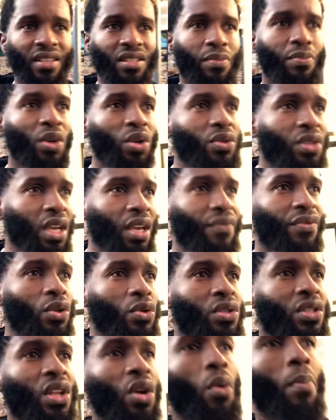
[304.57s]
his music, if
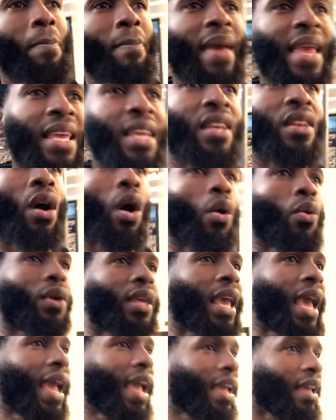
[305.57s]
you still make it
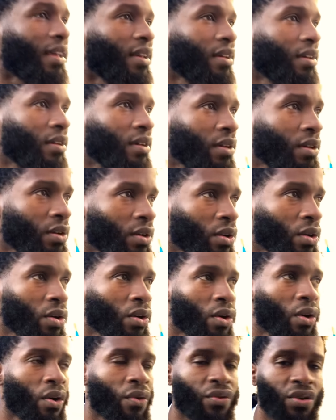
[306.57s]
okay
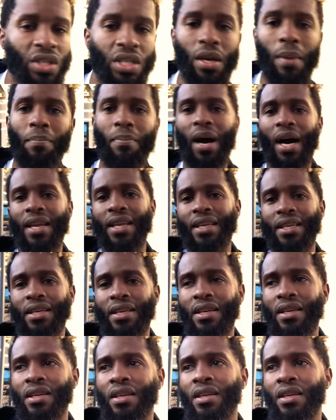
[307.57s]
for somebody